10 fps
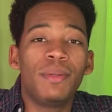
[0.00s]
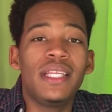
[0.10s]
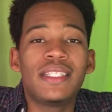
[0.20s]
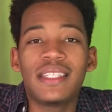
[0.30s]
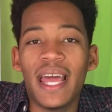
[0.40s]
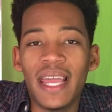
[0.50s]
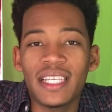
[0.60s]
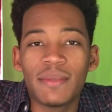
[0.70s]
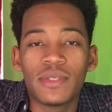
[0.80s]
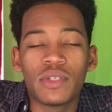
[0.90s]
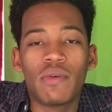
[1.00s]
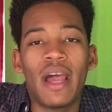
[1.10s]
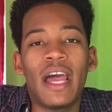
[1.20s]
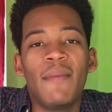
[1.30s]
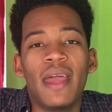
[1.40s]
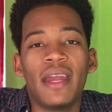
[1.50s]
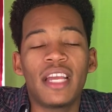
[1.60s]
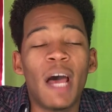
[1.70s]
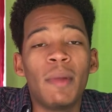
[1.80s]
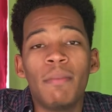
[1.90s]
Please like, subscribe,
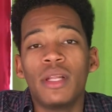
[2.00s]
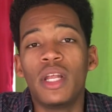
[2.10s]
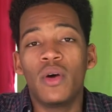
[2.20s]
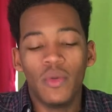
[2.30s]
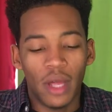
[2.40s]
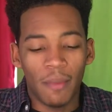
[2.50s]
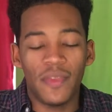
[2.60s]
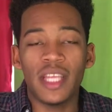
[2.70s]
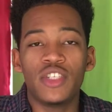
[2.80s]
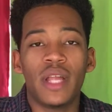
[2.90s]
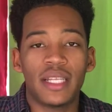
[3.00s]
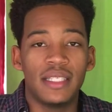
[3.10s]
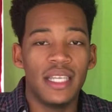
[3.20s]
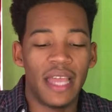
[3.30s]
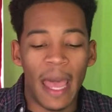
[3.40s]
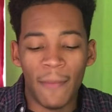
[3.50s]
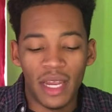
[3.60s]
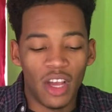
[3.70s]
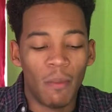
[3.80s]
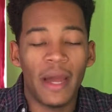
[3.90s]
and comment below things you'd like to see
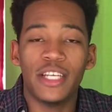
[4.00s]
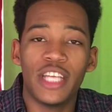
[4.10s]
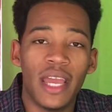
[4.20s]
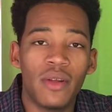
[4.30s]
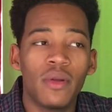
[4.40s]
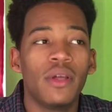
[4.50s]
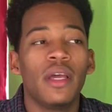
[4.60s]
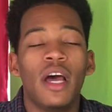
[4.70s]
happening on my channel.